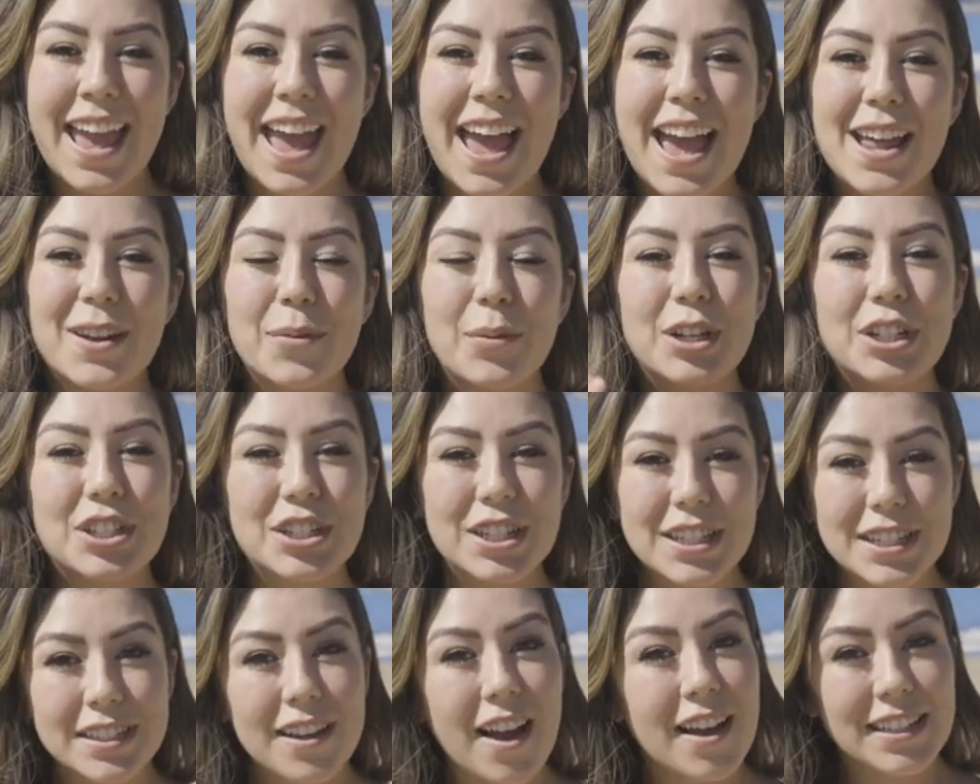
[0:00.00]
And we
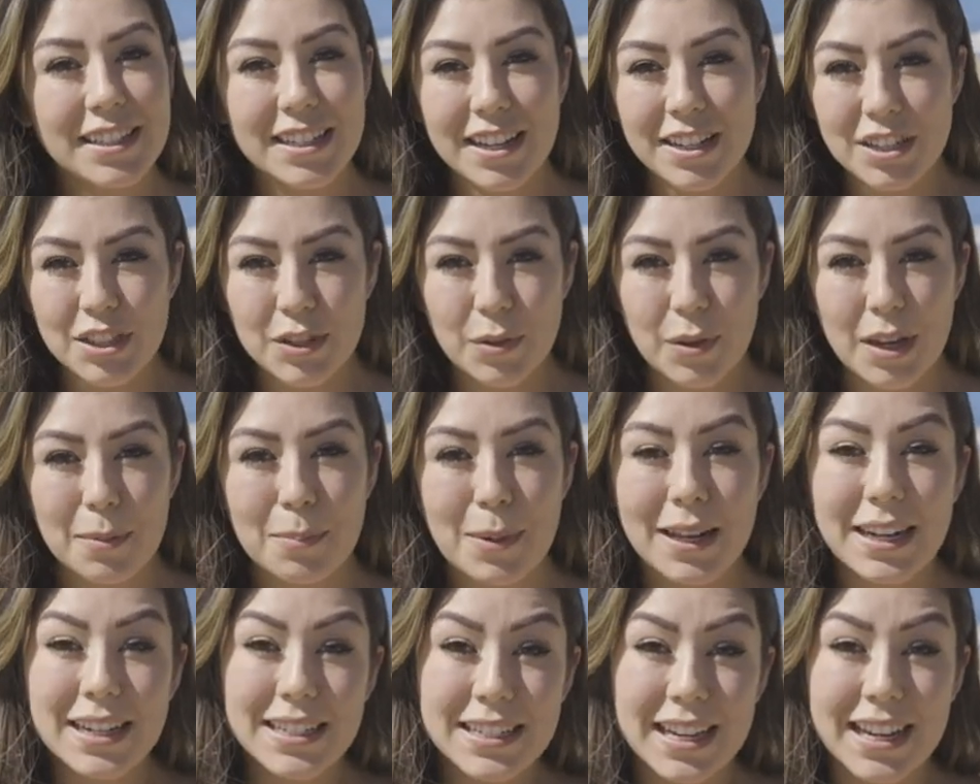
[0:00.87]
just got done doing
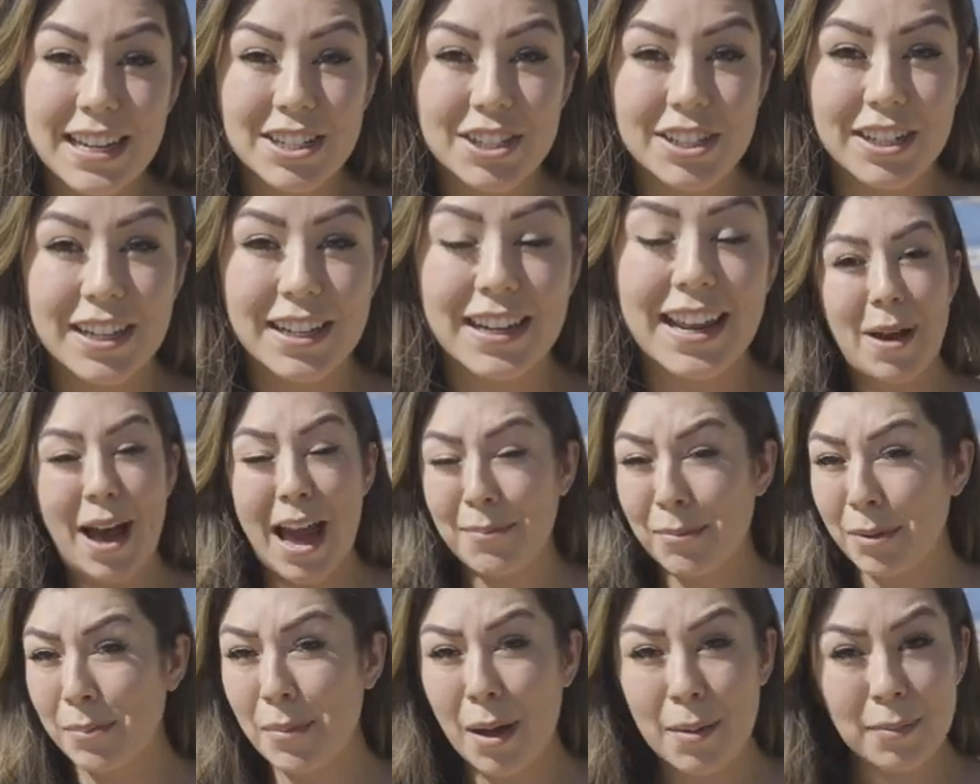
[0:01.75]
meditation.
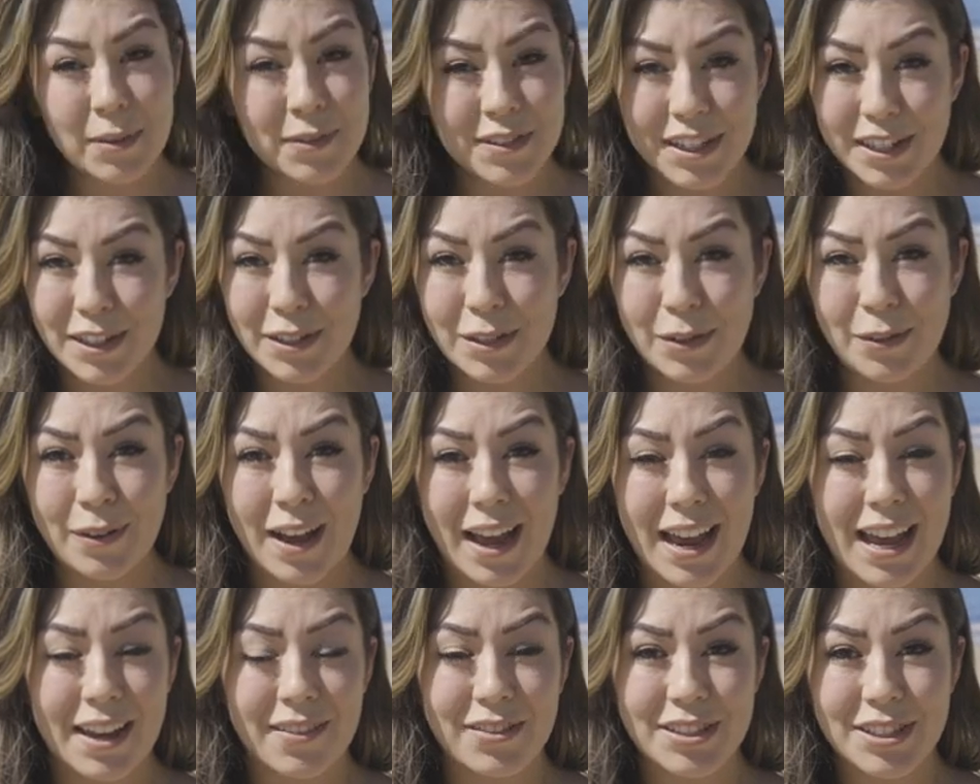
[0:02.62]
I'm a mom of two,
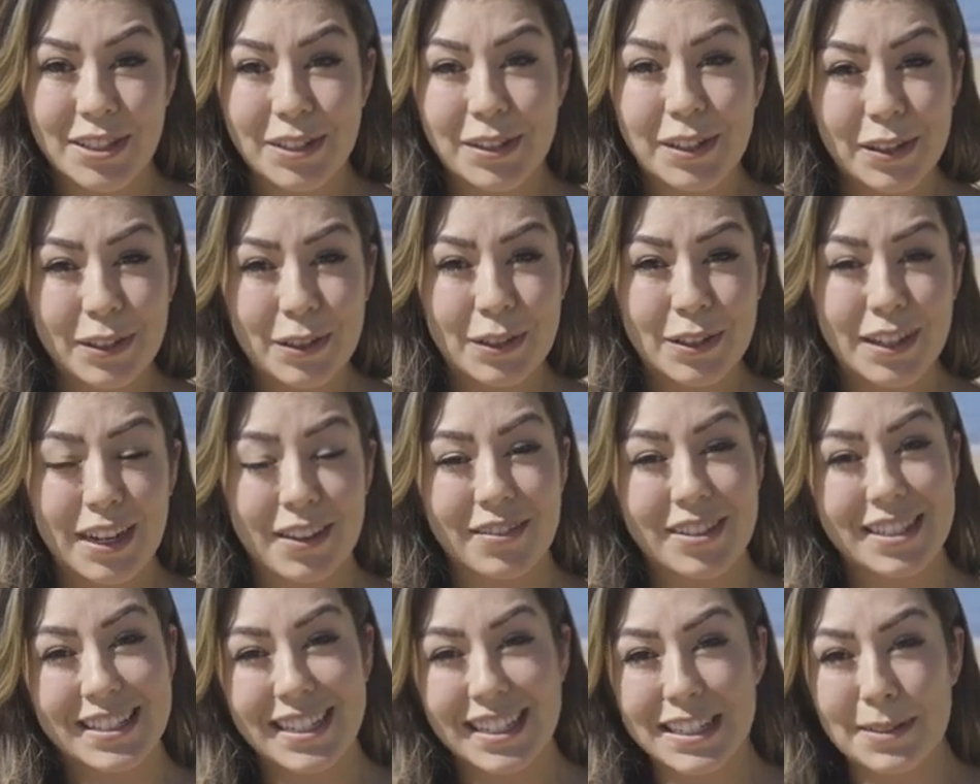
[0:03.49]
I have a two-year-old, I have
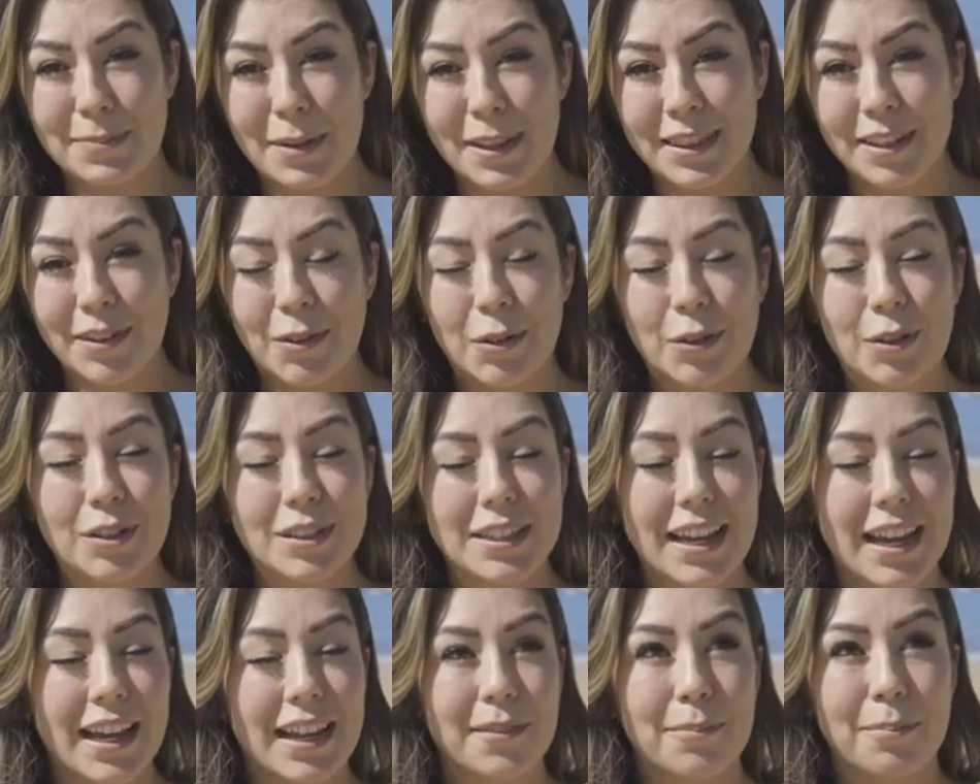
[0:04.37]
a
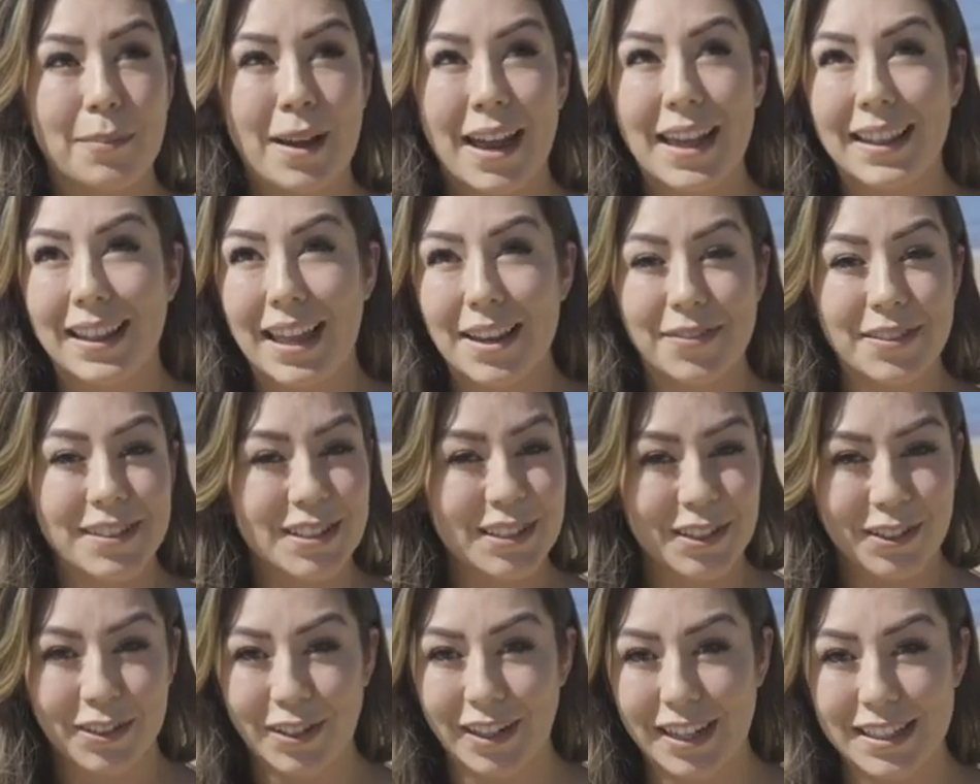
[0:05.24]
six-month-old, and my life is
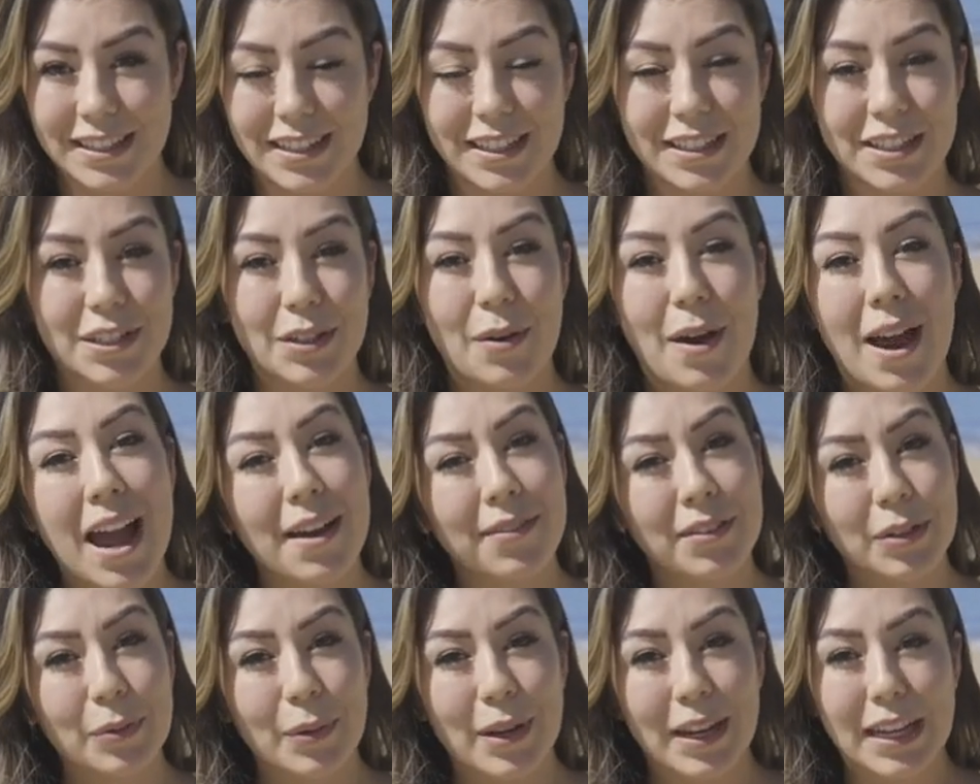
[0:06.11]
crazy. So I
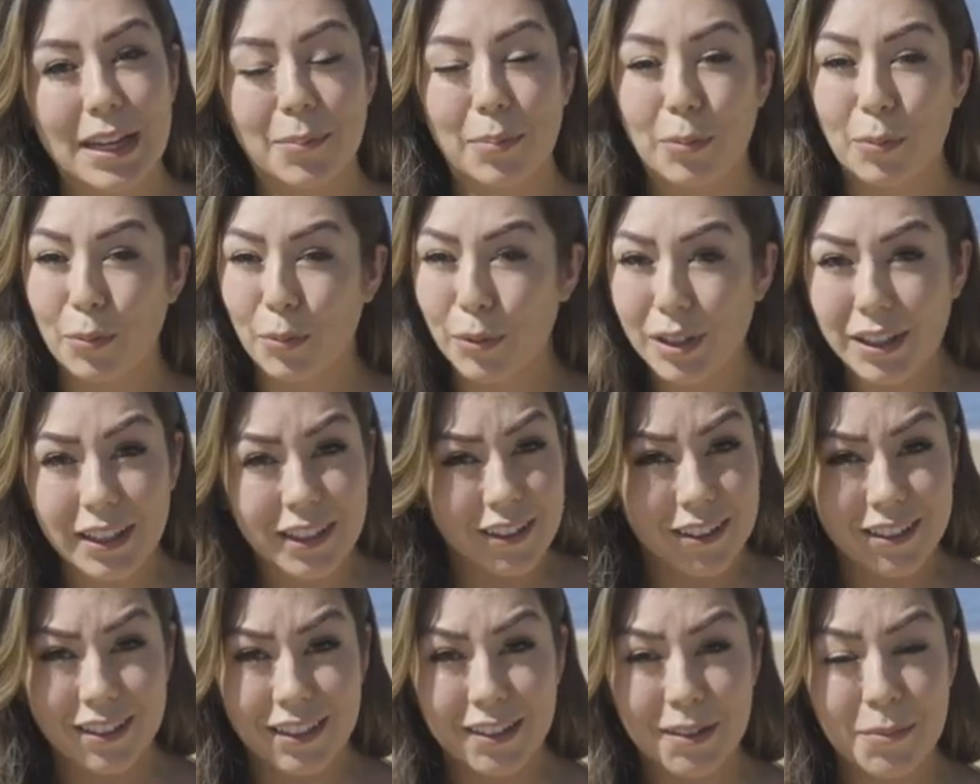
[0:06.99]
have to wake up really
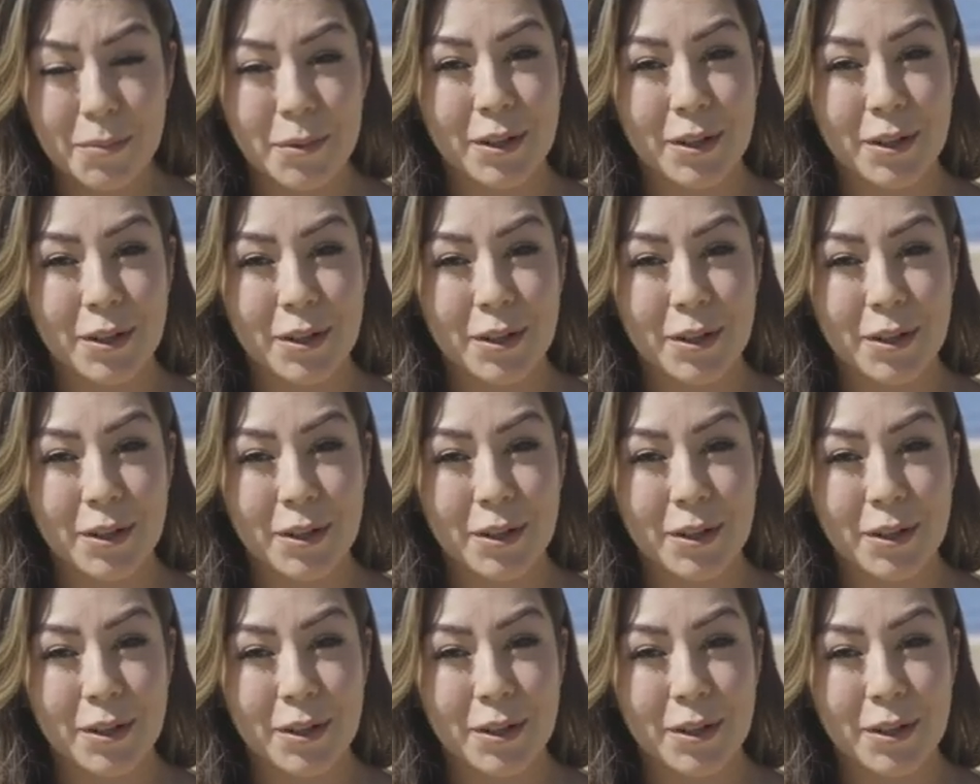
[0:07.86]
early in the